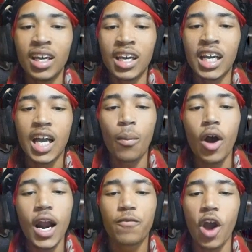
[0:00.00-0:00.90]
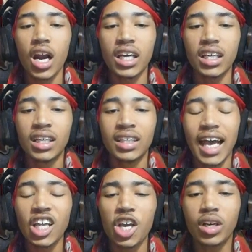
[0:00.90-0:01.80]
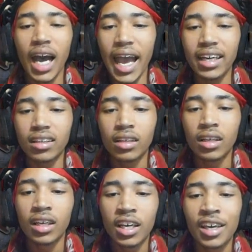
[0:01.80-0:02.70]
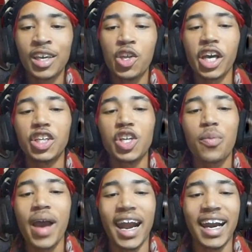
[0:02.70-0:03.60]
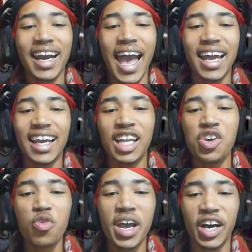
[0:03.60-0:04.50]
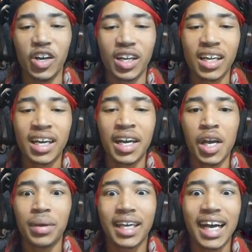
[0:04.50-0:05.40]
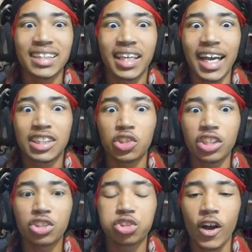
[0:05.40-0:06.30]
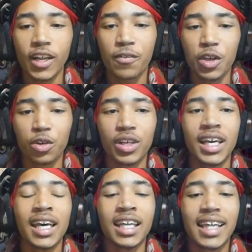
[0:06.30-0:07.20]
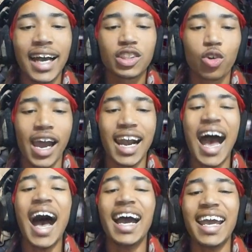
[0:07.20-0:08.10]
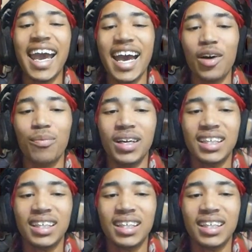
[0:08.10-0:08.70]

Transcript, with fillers: Come on, Nirvana, that's all you got. You can do better than that, and you will. Because guess who's in control of you? That's right, I am.